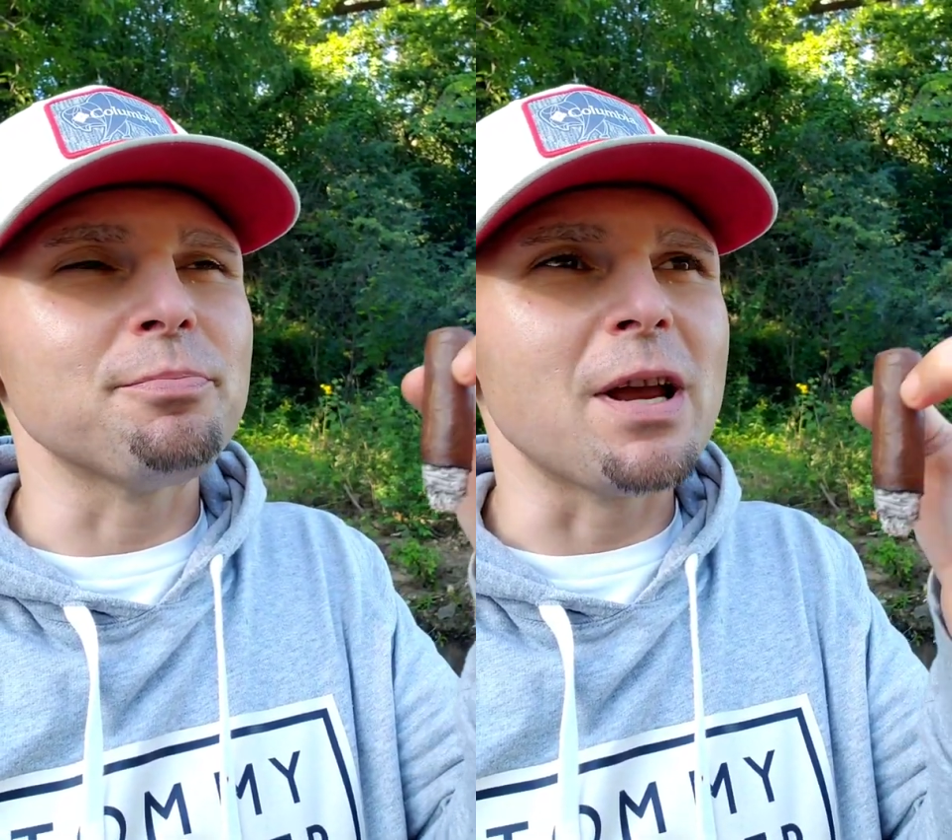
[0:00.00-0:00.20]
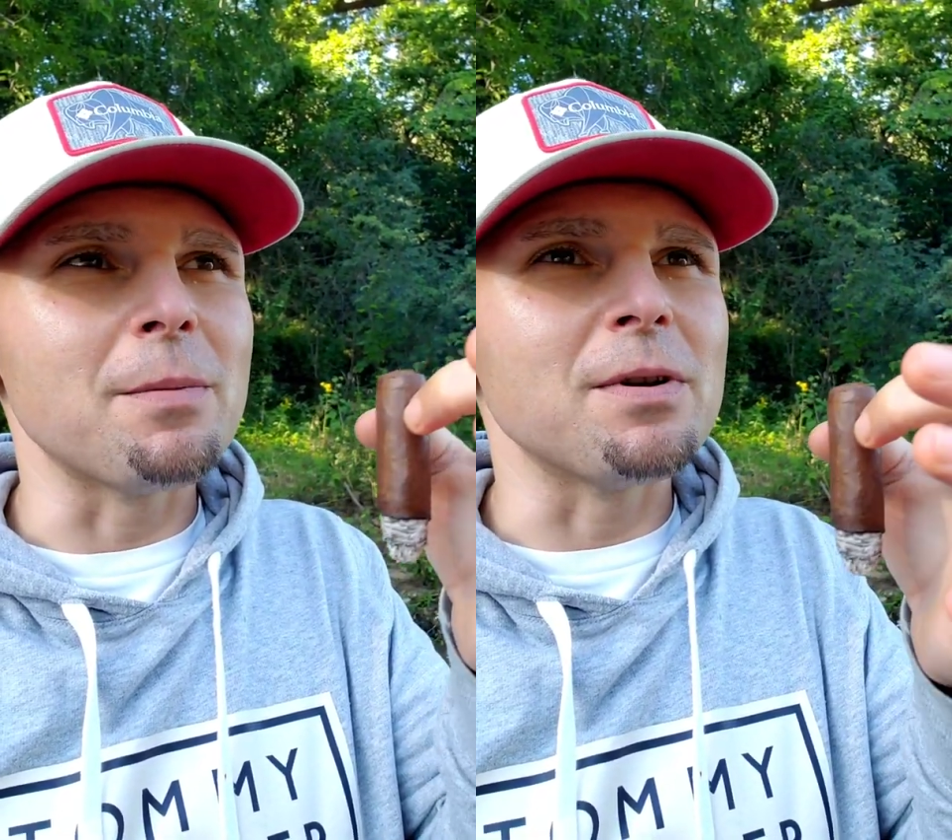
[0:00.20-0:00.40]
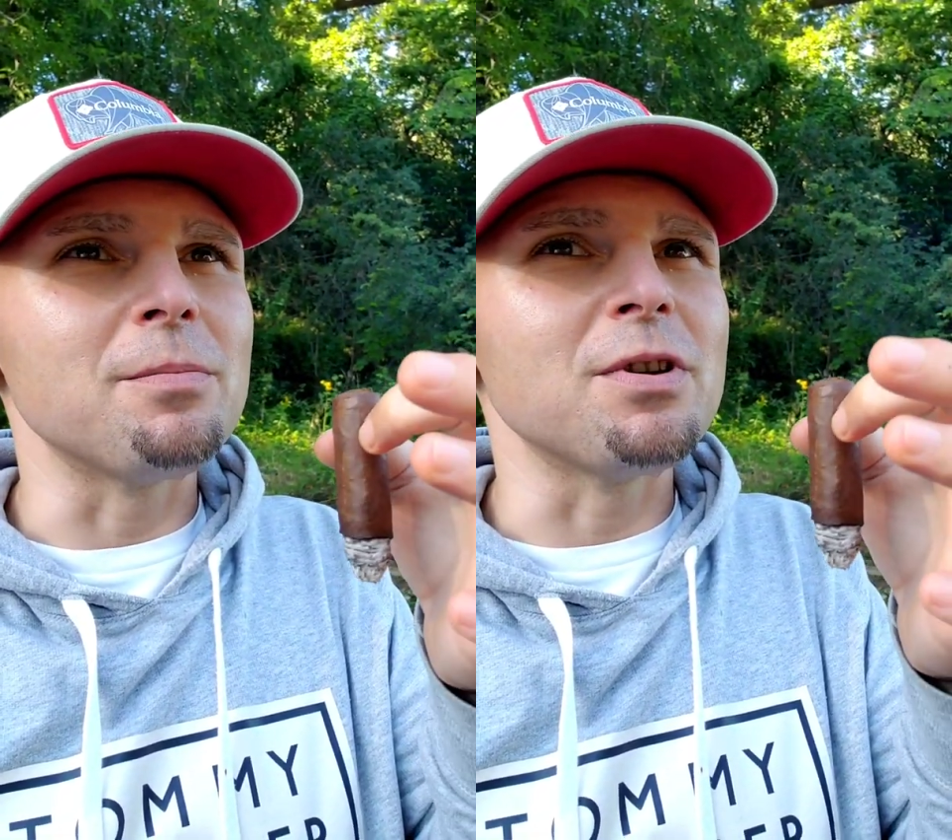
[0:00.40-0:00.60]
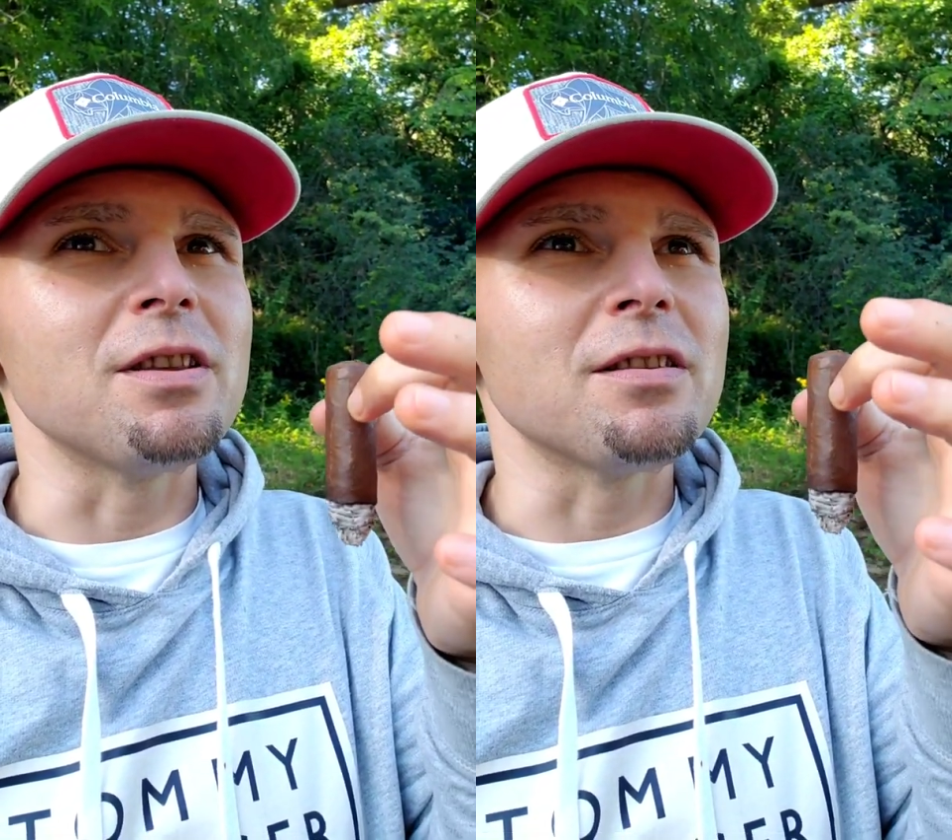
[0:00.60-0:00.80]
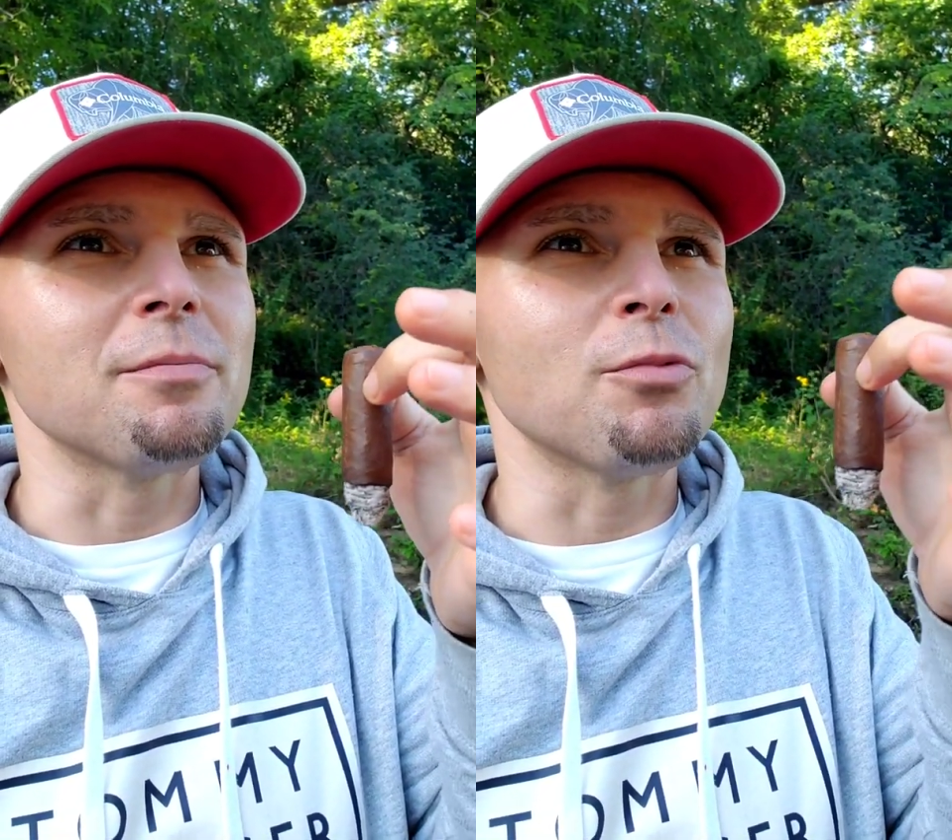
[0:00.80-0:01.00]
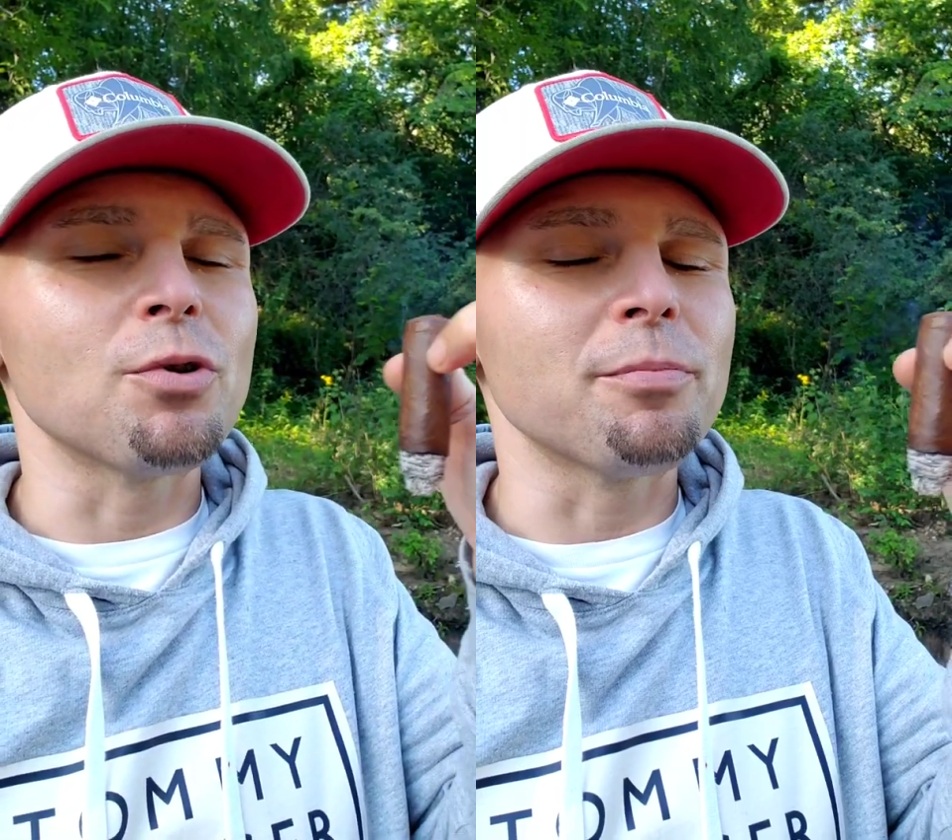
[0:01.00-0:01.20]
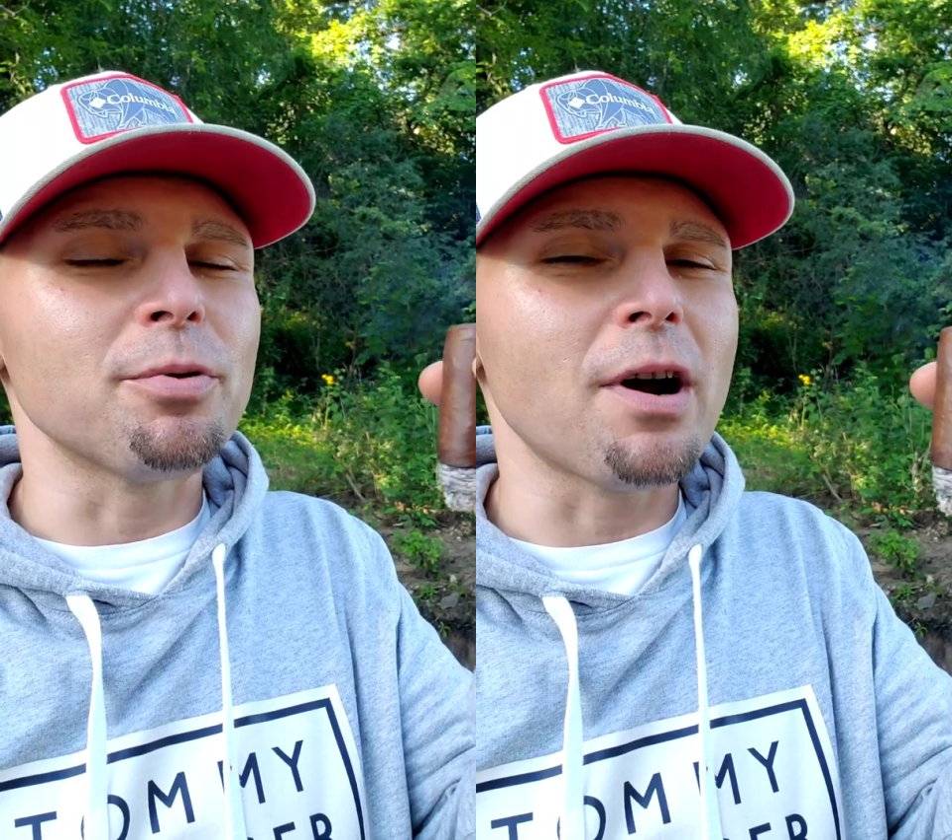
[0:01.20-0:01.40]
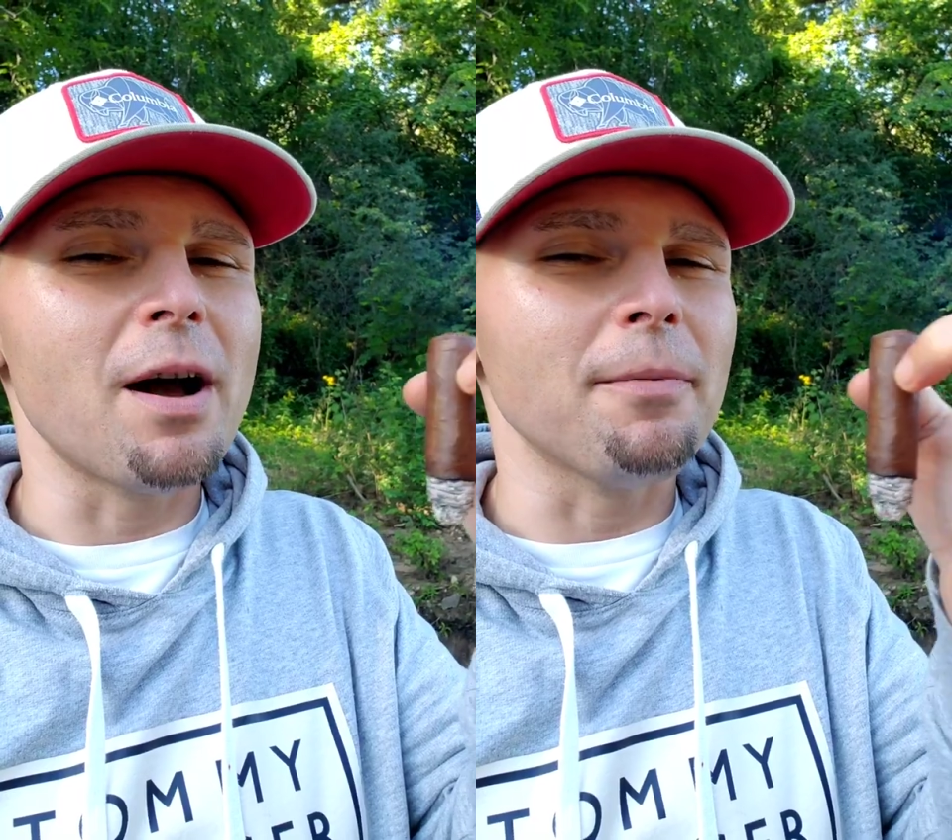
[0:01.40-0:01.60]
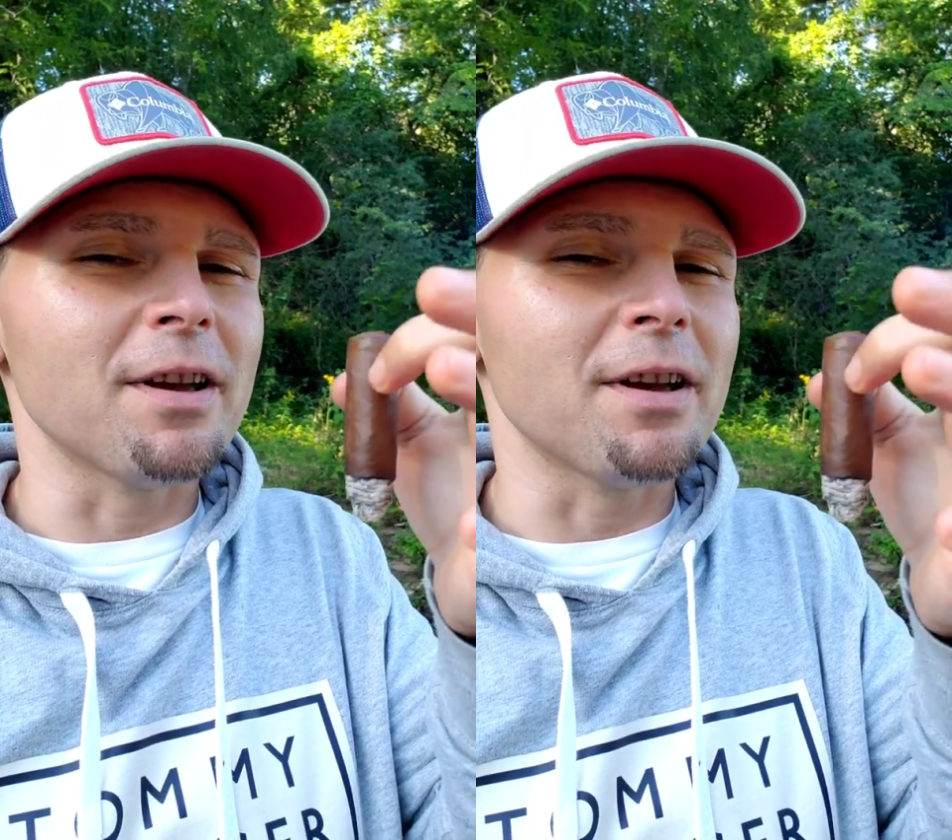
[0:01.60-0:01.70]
maybe be the more prompt,